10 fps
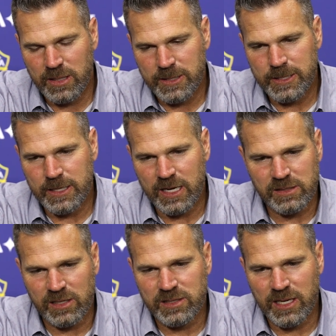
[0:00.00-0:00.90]
as
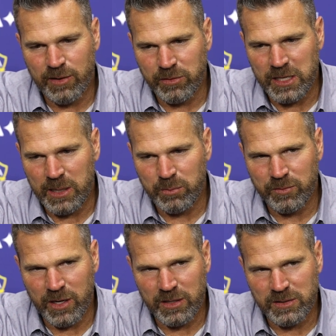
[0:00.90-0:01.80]
I say every game, we've
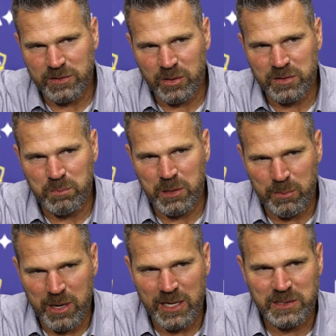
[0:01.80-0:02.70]
got to start to
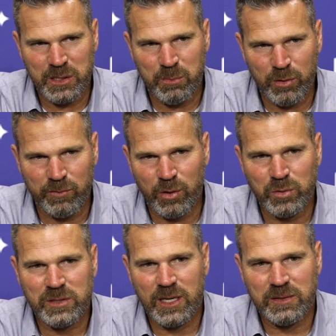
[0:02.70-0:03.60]
minimize the number of
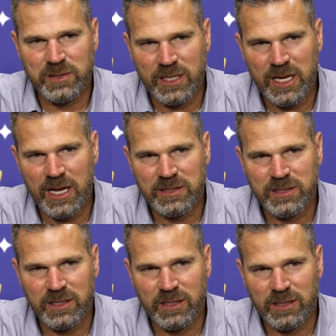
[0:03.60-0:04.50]
those saves that he
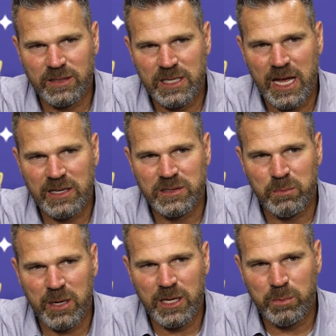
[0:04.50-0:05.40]
has to
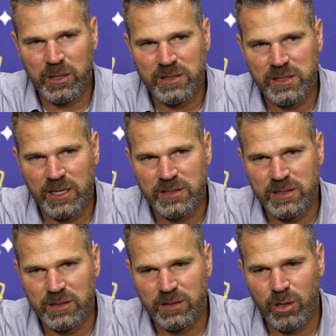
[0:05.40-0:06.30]
make, but it's nice
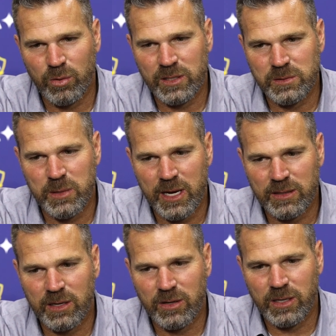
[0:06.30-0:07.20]
to know he's back
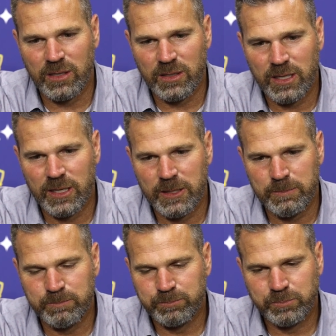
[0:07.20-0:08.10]
there
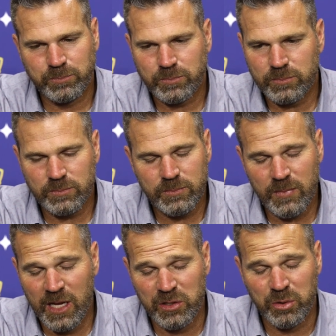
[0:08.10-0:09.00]

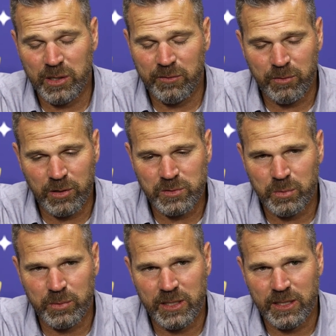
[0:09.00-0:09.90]
and doing it for us
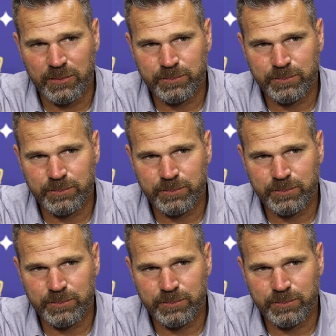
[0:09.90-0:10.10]
when we need it.